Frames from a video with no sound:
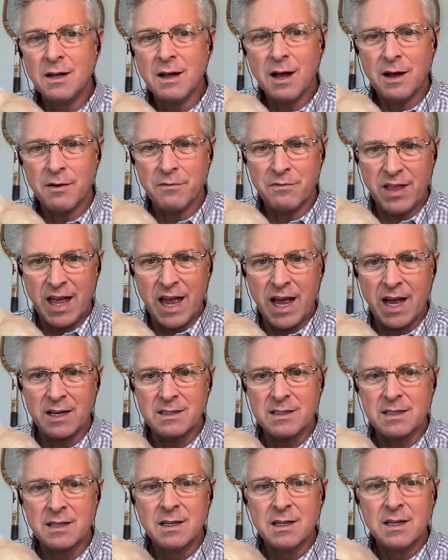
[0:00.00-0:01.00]
of
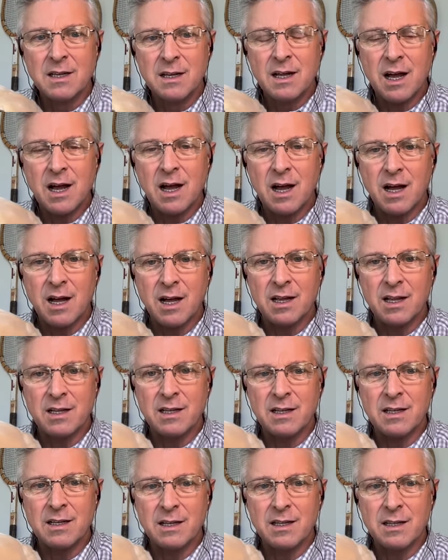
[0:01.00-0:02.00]
that
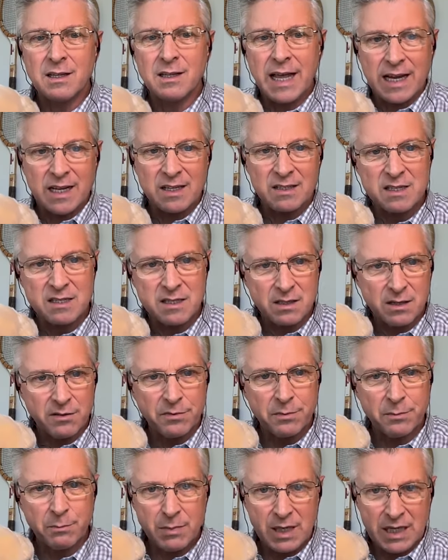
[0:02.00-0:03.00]
that can
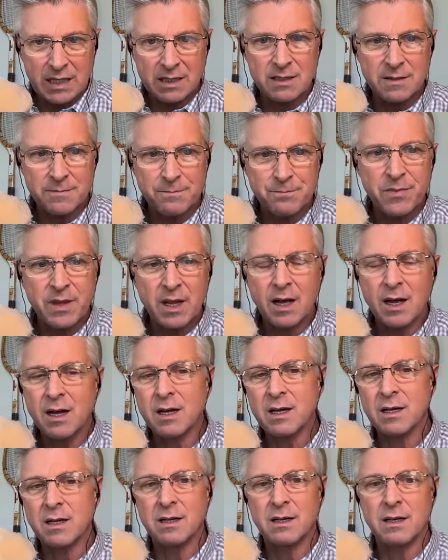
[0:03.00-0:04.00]
still meet
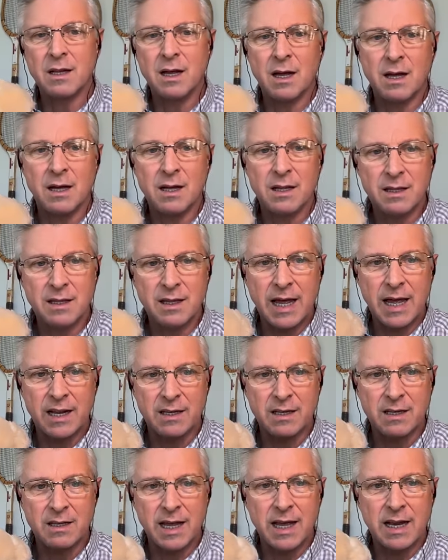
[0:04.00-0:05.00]

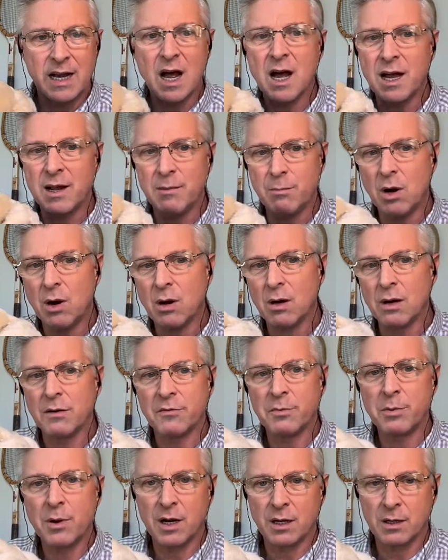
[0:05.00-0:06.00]
that high bar
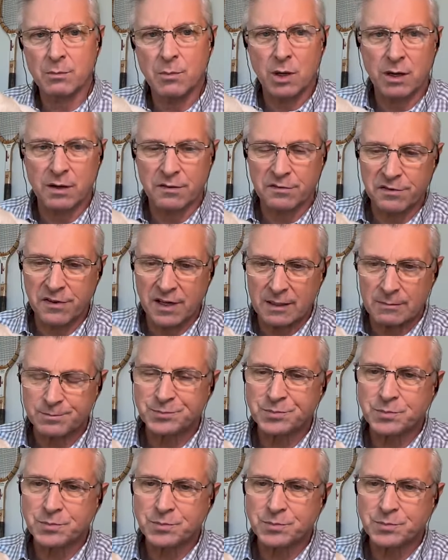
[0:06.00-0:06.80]
of product market fit?